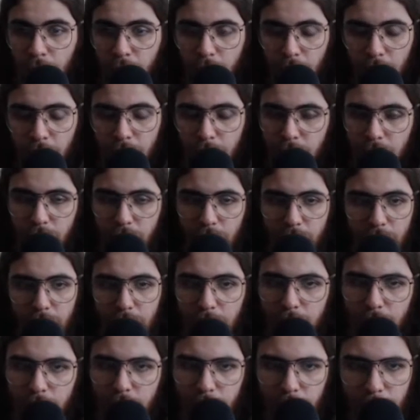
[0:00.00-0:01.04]
I'm
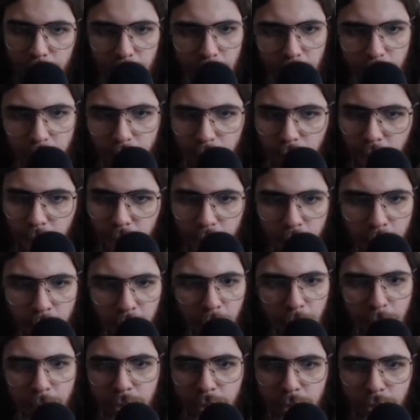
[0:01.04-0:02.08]
just
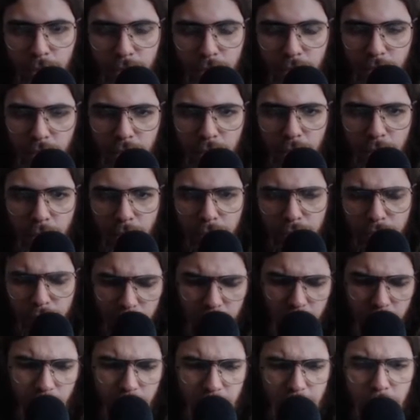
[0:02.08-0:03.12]
loving to see that
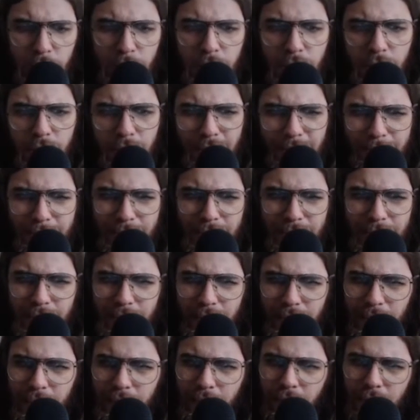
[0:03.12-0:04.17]
because we have
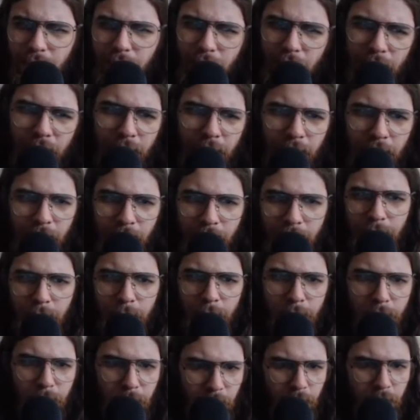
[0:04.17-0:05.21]
seen a little
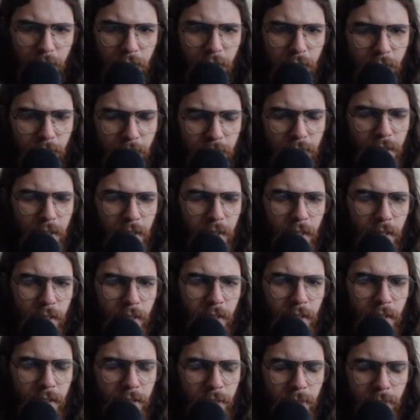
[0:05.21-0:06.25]
bit of that
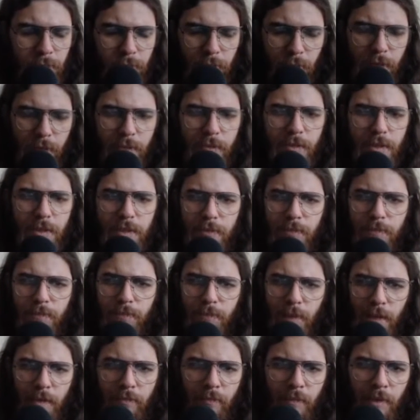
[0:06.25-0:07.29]
in previous
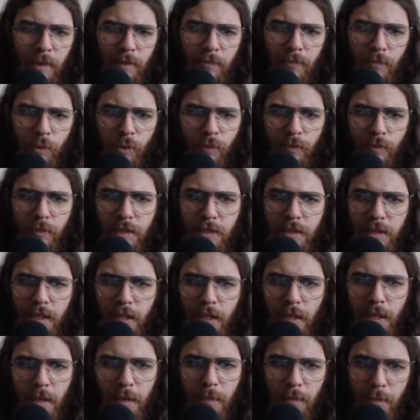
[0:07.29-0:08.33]
Batman movies.
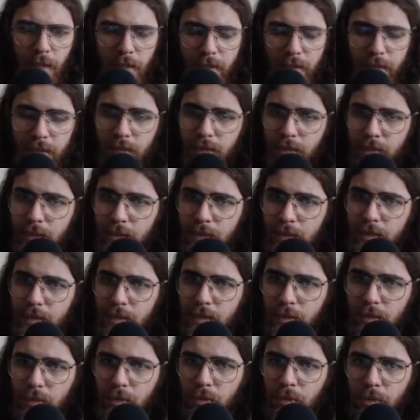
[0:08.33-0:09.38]
But I think this
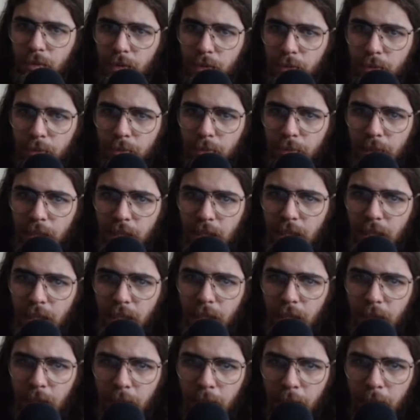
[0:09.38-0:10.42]
is going to be
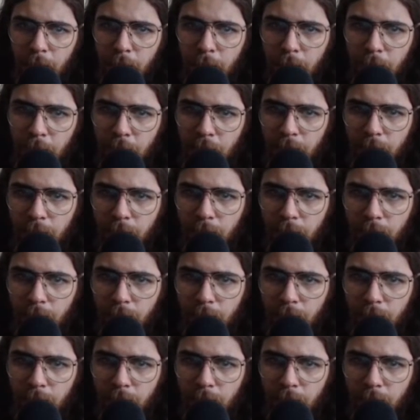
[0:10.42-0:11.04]
a main